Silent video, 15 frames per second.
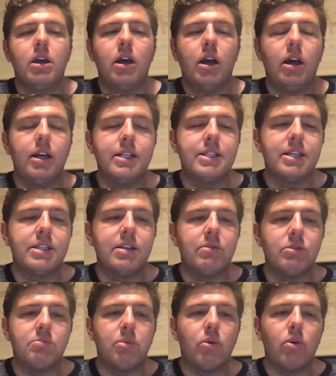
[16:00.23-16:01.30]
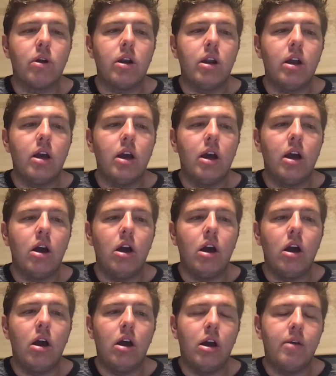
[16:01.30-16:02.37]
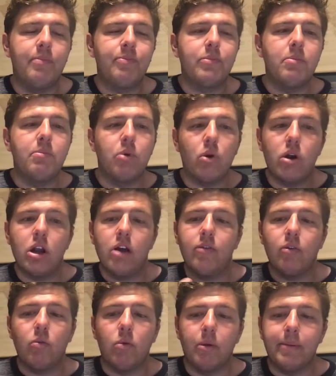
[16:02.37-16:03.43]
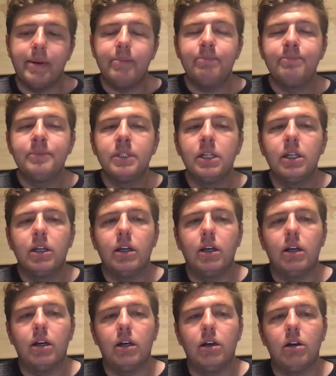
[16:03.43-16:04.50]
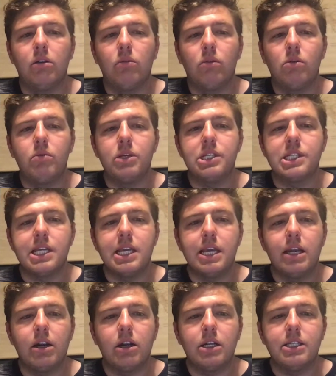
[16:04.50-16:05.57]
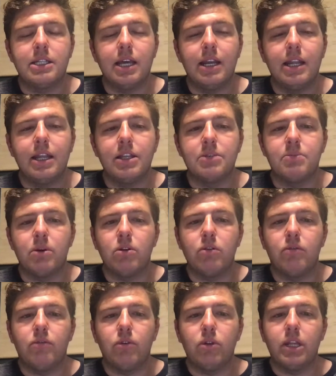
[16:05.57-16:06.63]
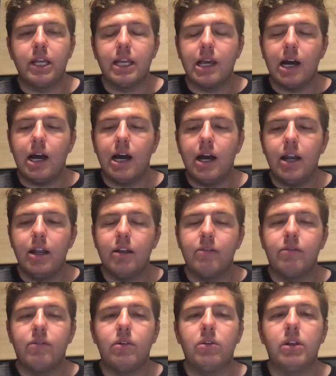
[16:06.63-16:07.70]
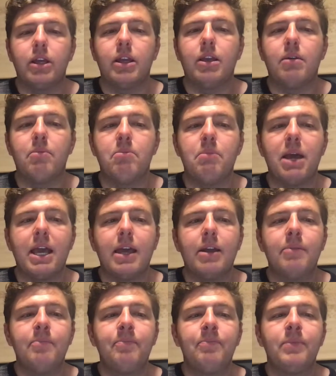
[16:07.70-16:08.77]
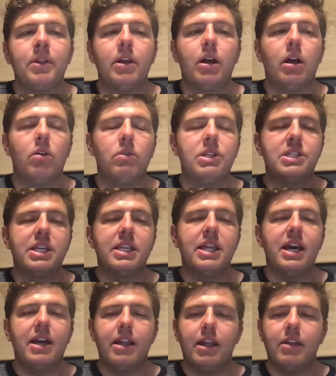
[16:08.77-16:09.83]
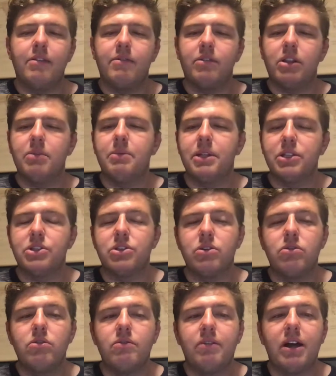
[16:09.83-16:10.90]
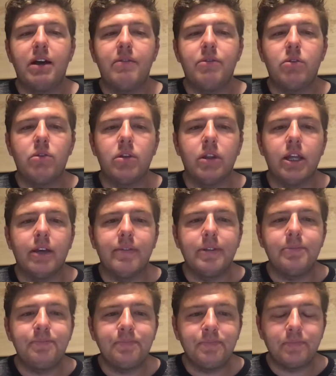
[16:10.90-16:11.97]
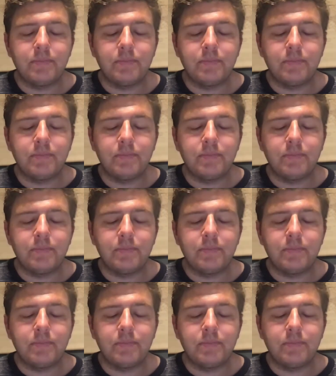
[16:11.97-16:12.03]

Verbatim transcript: Uh, he says he was born um, born of a woman. Uh, what we see here is that he is both fully God and fully man. Uh, we see that in Philippians 2 5 through 11